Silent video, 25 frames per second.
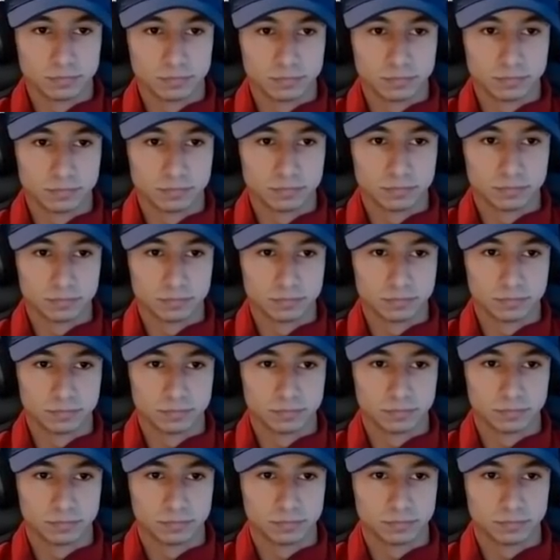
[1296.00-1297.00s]

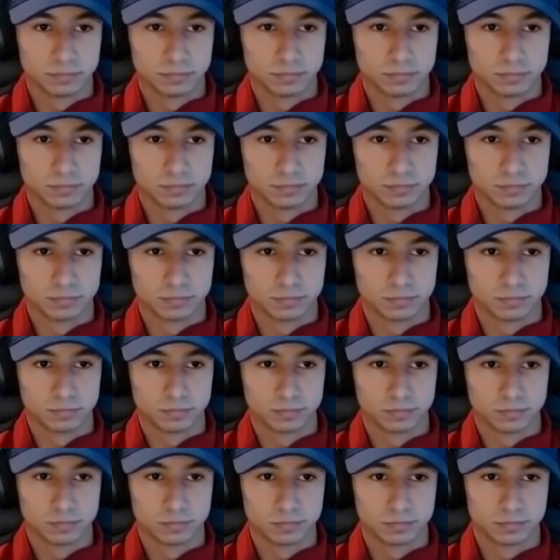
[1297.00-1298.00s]

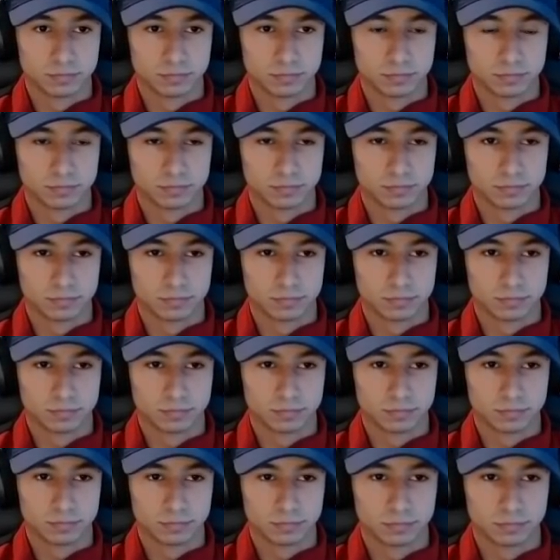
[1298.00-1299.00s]

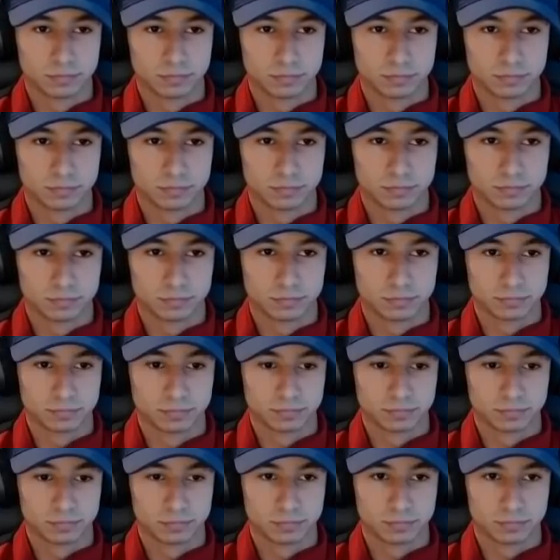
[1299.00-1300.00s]

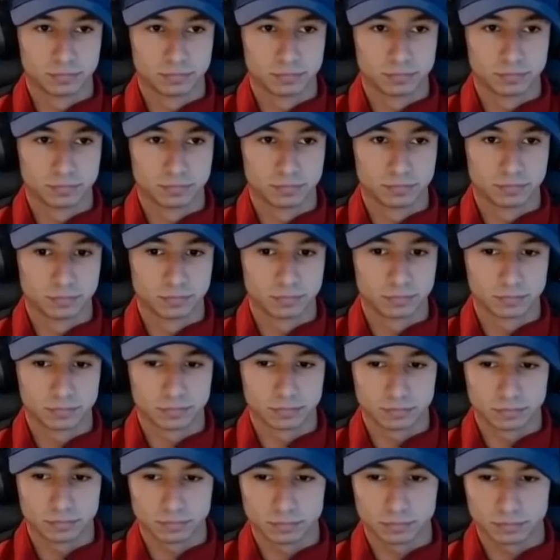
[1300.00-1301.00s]

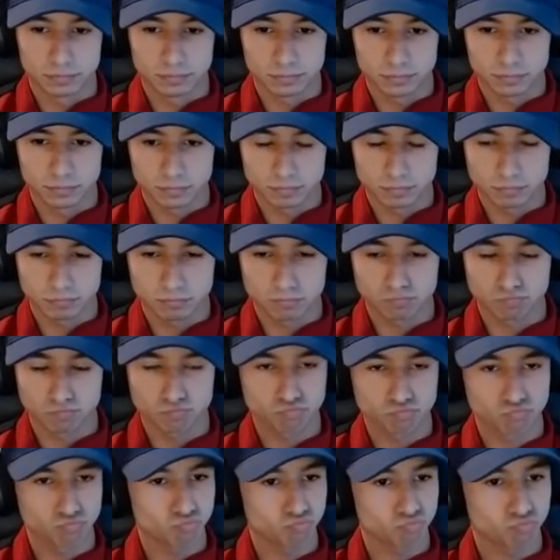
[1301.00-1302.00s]

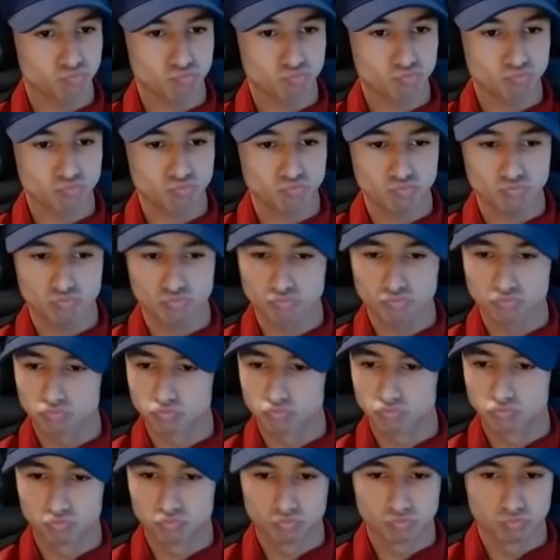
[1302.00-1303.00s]

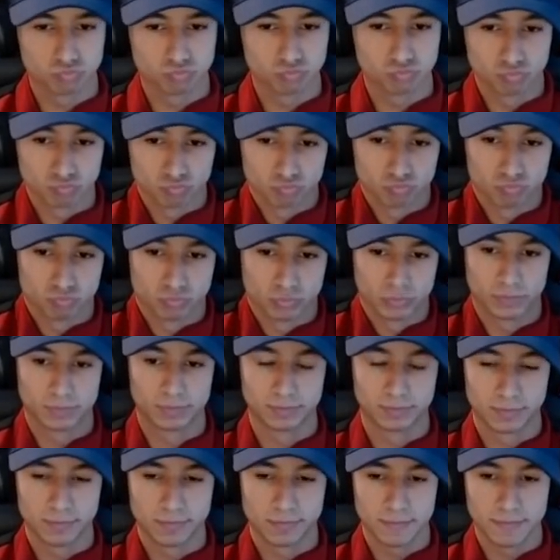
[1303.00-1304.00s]
(silent)